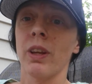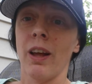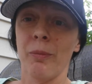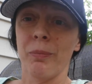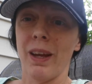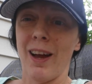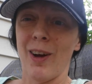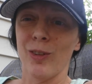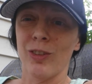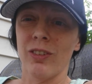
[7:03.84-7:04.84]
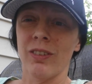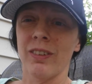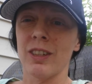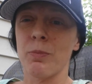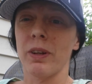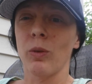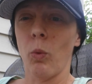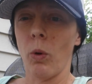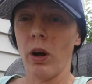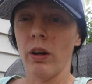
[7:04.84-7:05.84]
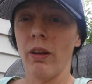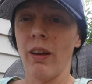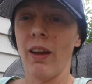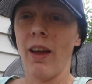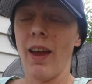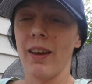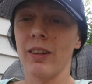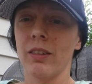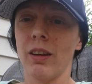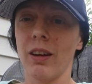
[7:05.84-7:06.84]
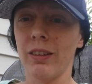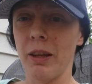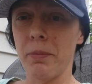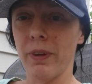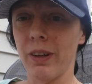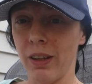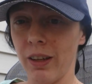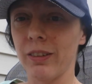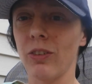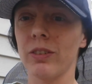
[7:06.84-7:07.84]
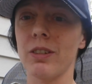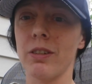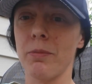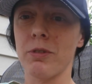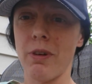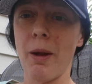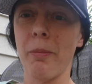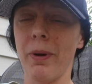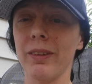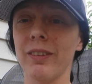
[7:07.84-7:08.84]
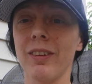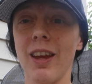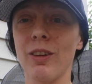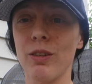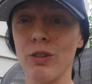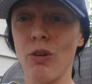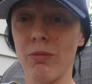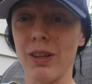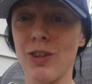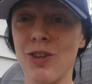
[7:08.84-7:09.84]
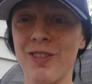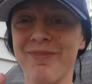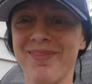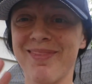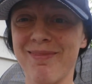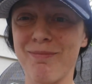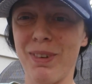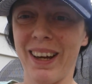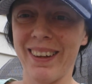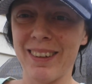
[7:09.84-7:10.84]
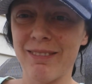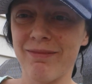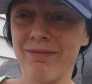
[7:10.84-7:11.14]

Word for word: Help me out, spread the word, and uh, click clicked on the subscribe button. Thank you so much. Bye.